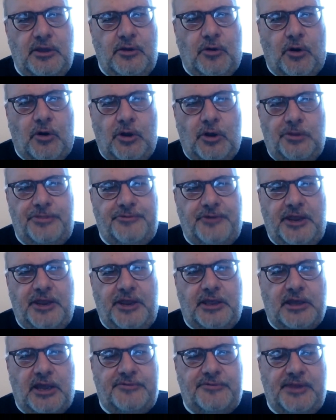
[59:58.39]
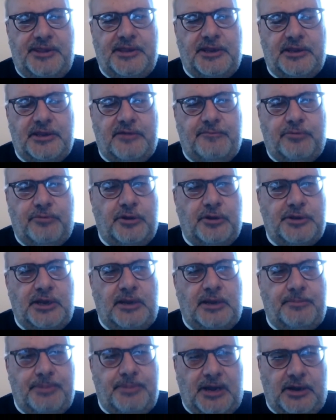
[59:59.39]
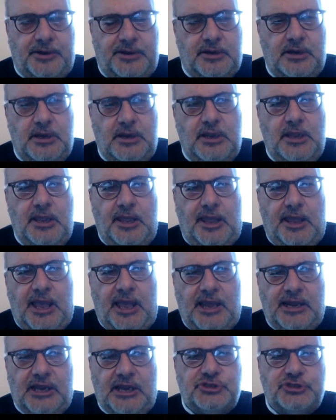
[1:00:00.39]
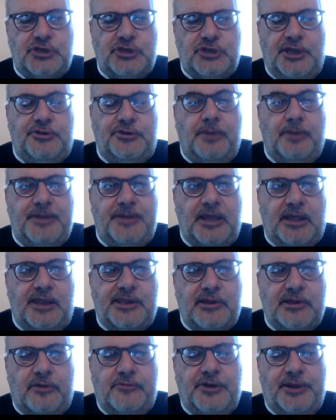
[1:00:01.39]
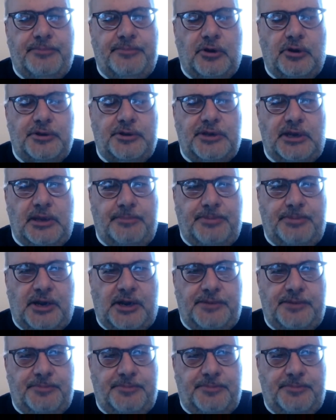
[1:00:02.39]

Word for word: all three countries that have broken apart. And actually, Ethiopia has already broken apart